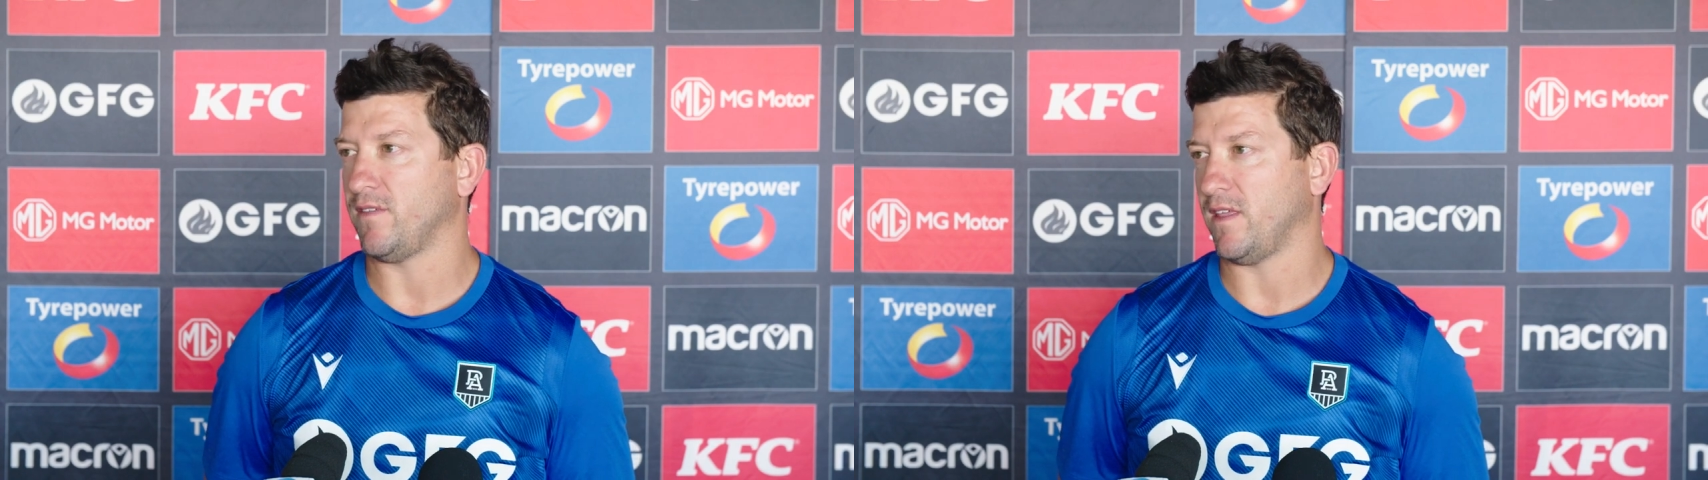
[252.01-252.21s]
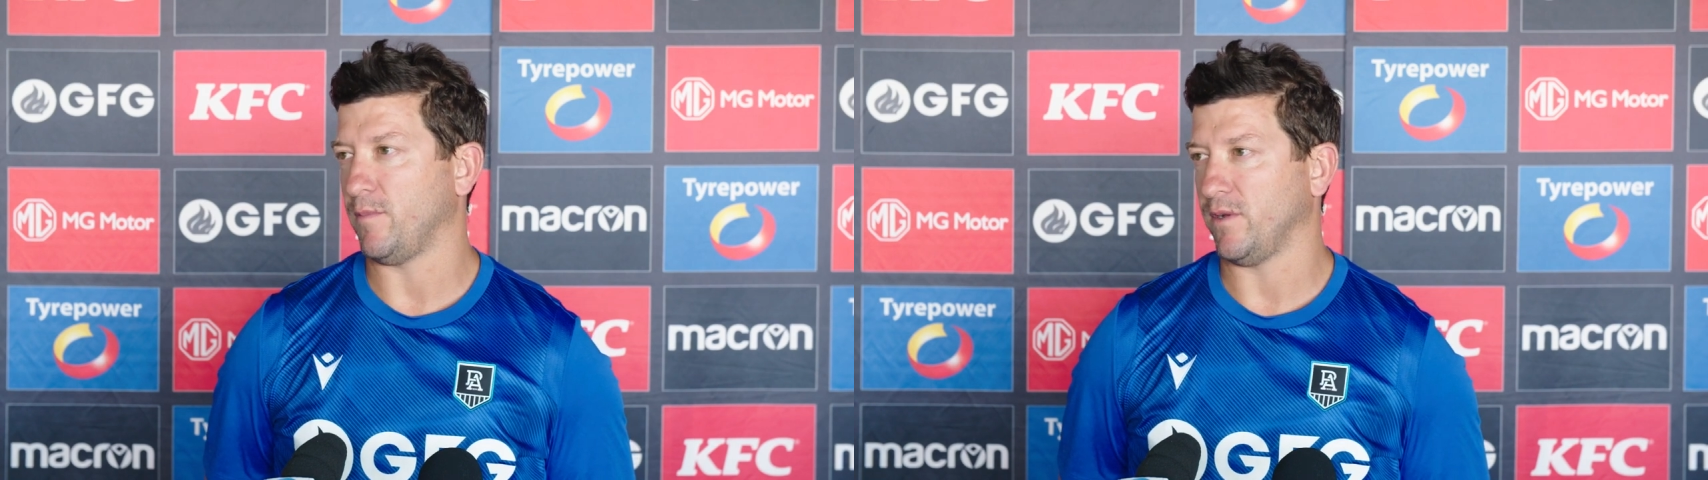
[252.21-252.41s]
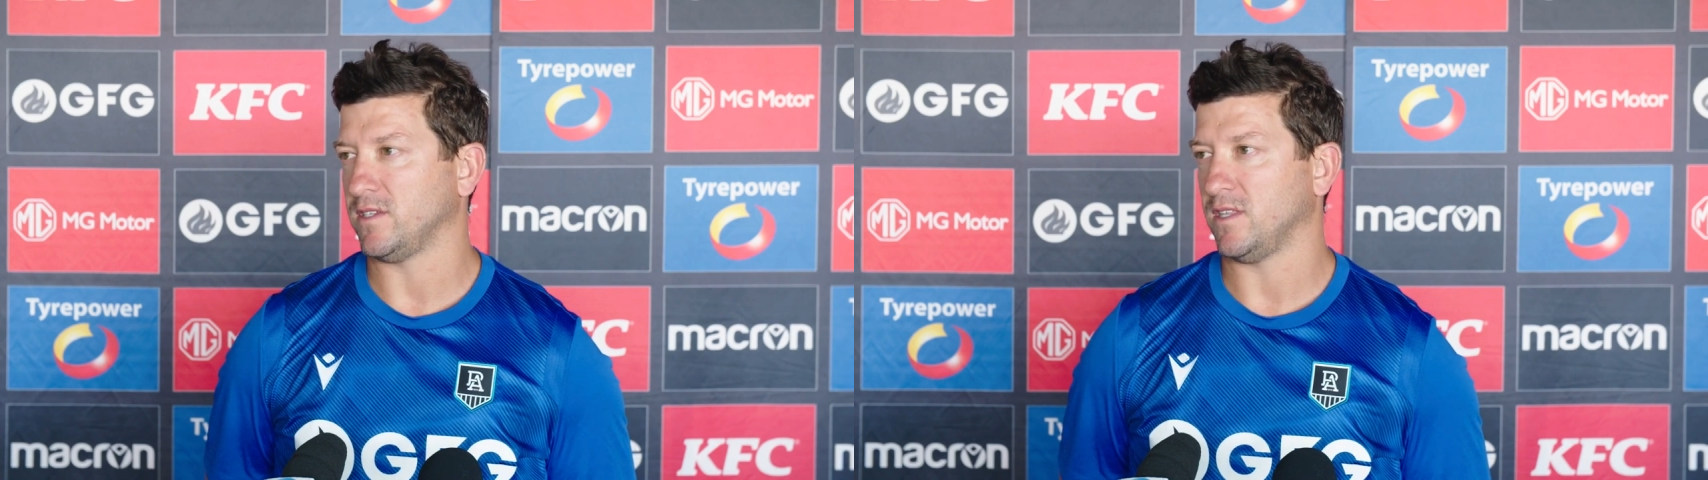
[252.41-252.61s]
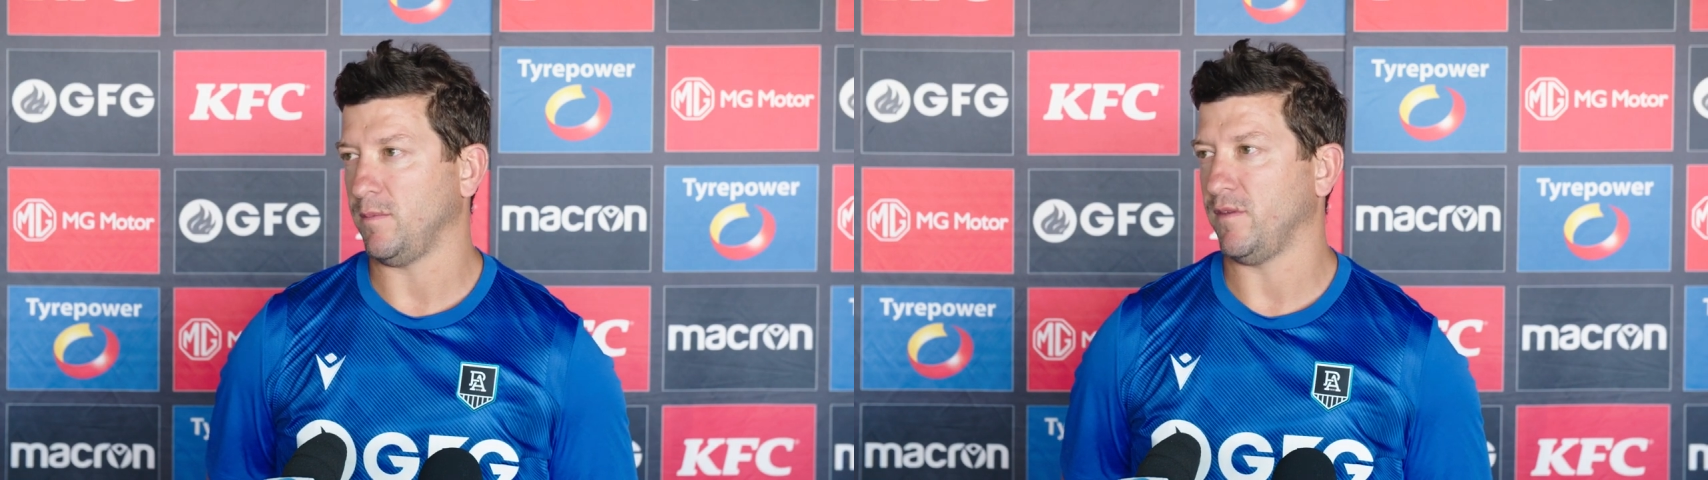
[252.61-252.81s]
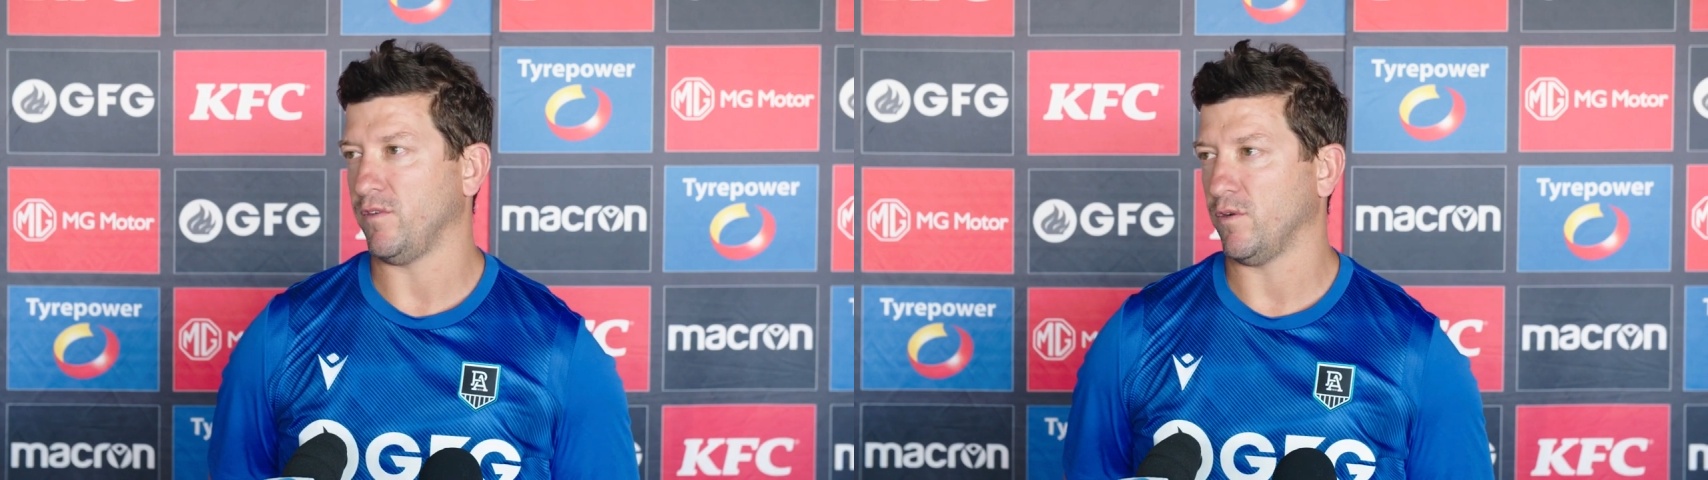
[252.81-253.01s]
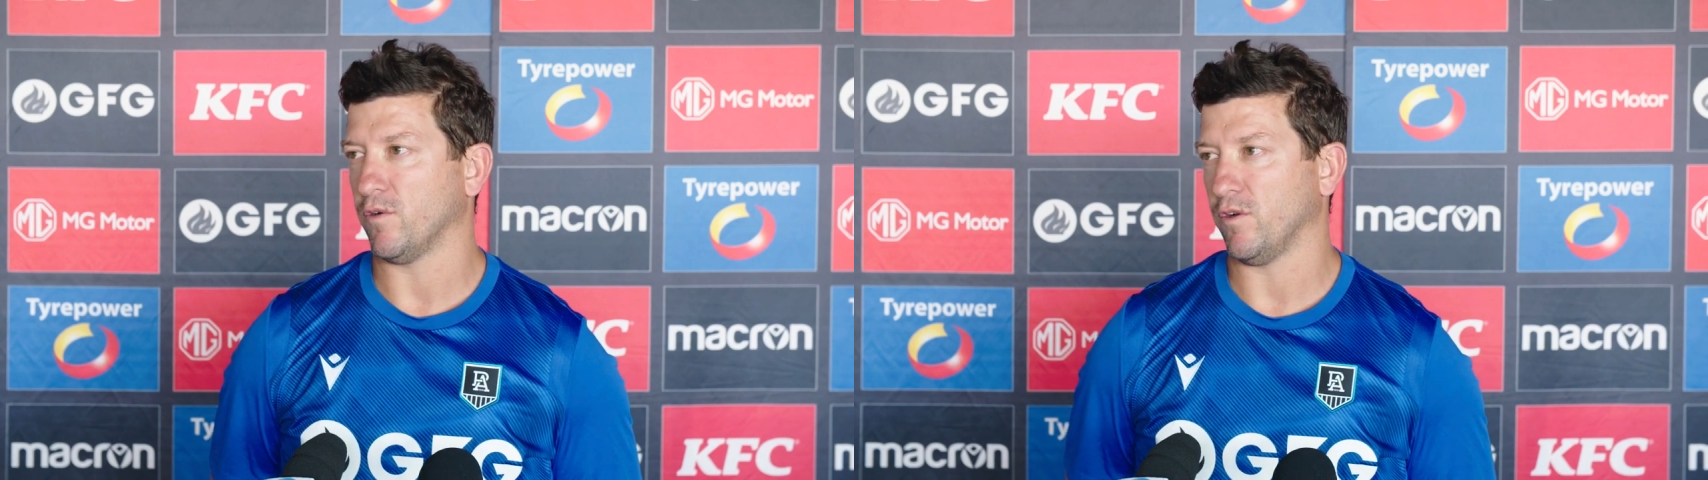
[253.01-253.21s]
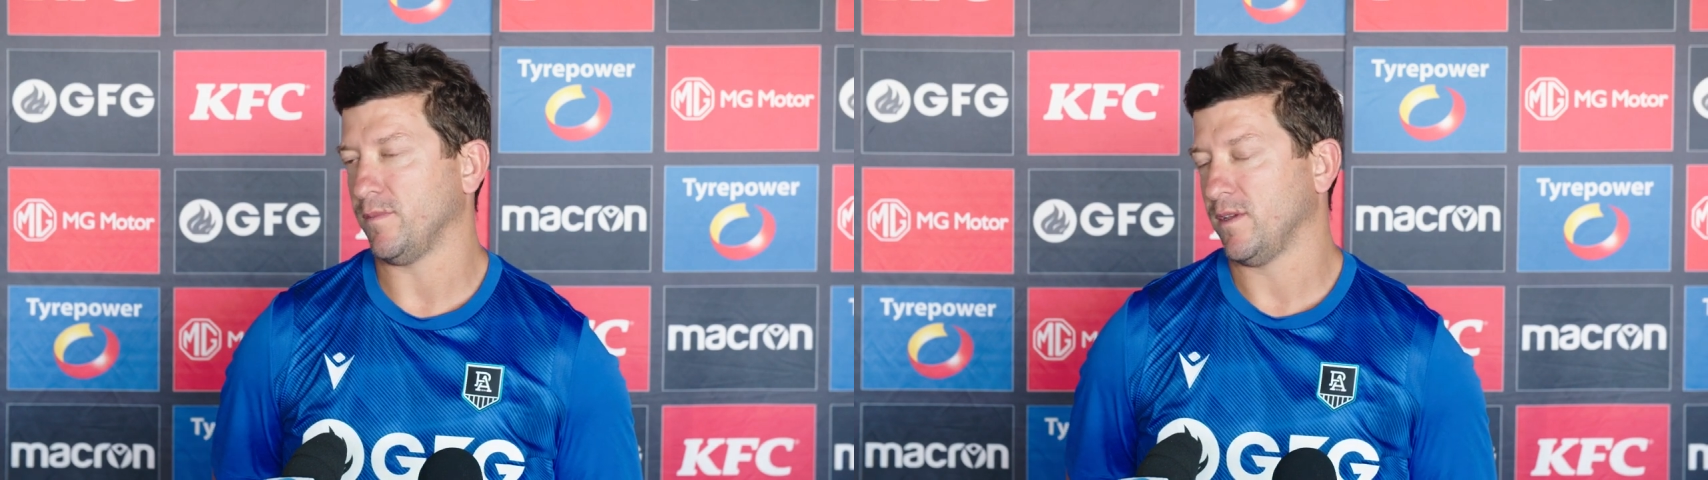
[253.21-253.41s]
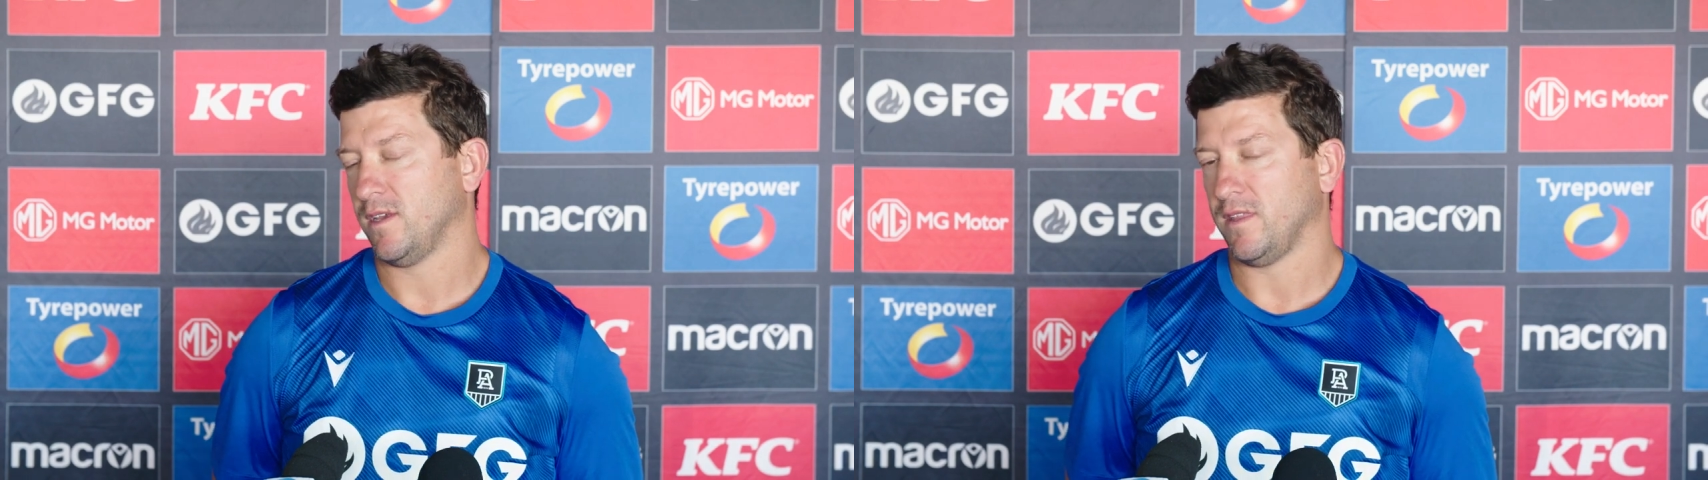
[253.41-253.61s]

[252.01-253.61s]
that they bring to the midfield group,